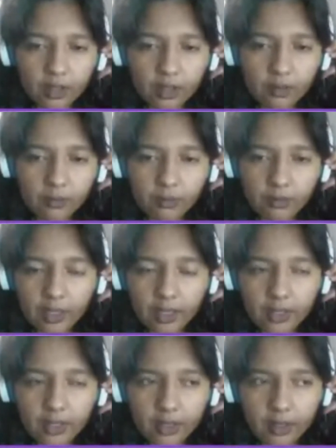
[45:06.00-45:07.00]
And
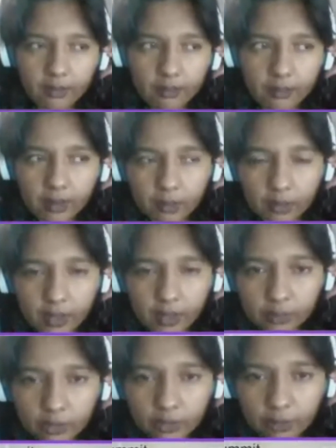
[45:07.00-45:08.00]
in
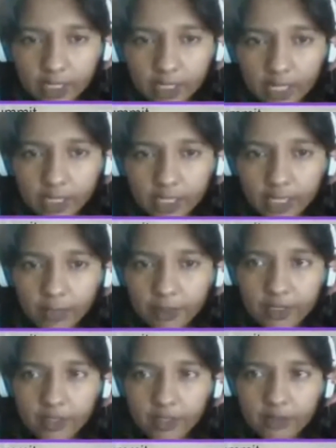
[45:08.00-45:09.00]
terms of mental health and
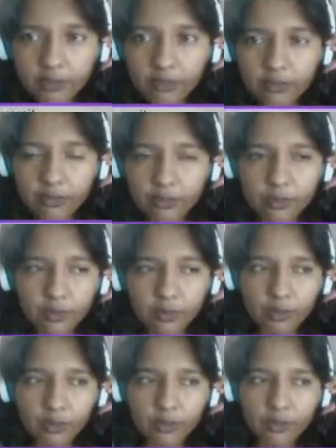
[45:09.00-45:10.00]
happiness,
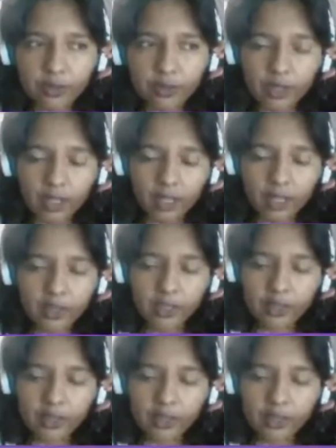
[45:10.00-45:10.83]
I think that